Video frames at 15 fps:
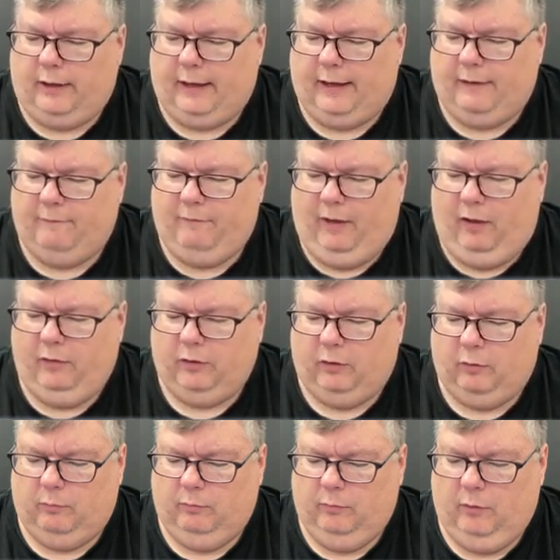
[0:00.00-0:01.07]
and
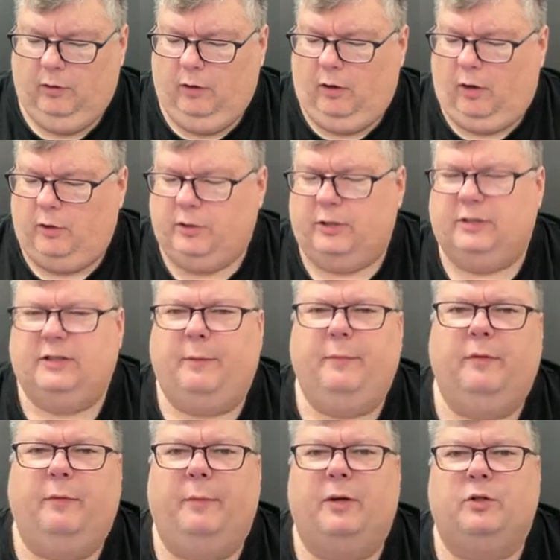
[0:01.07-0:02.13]
volume are just some
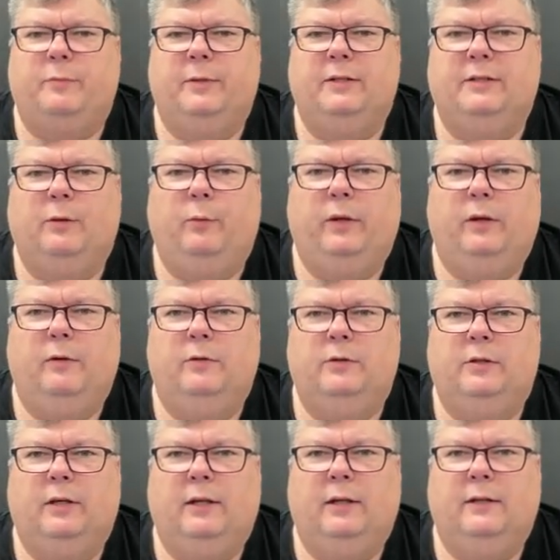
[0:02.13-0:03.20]
of the measurements that we
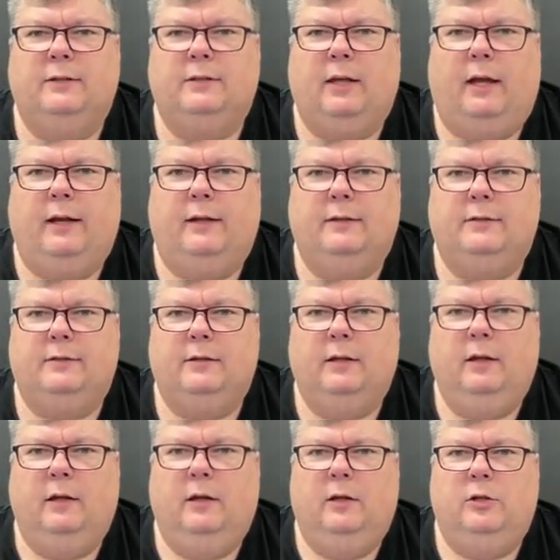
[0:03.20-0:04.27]
use in science
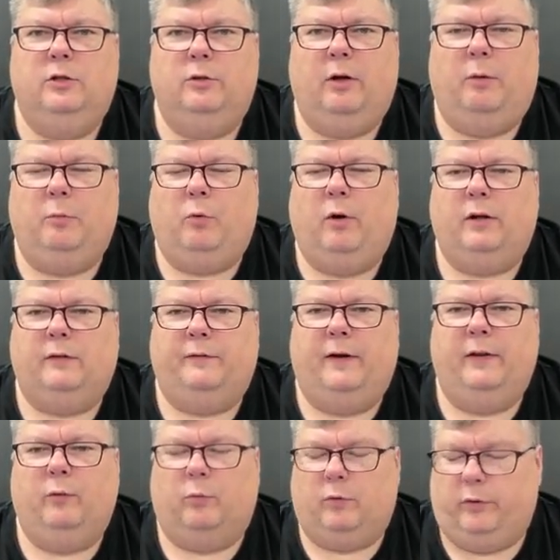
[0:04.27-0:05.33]
to help
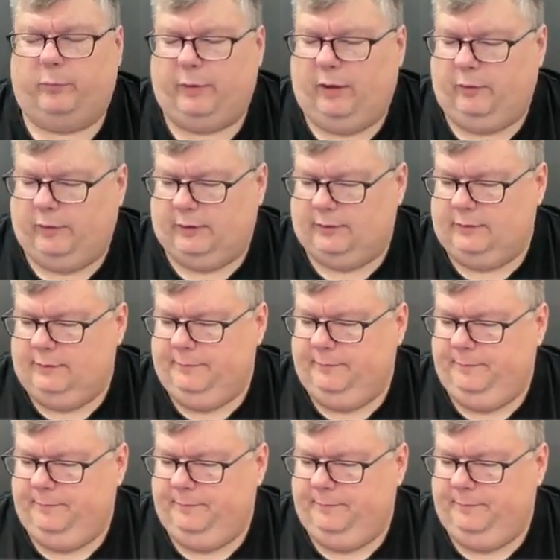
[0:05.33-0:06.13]
quantify the world around us.